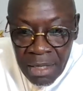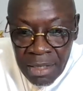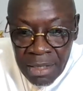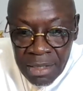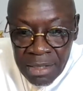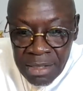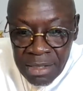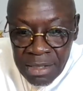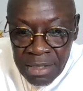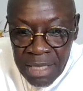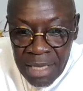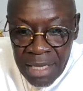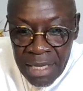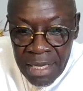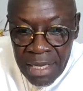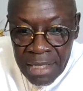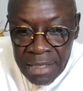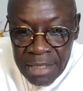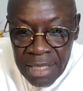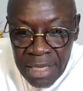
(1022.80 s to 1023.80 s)

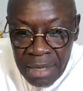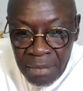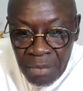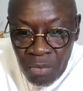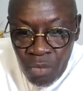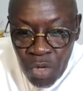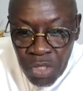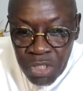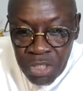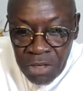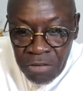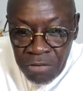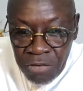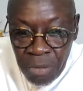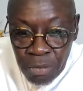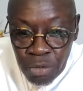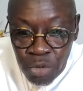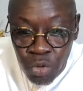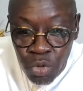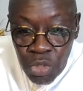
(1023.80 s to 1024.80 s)
says watching
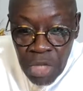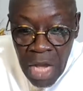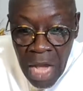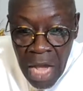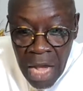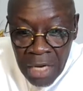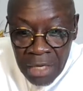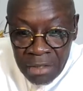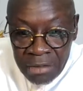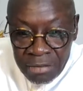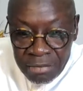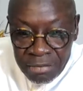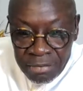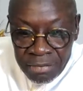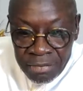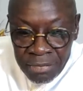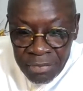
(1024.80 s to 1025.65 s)
from Sudan.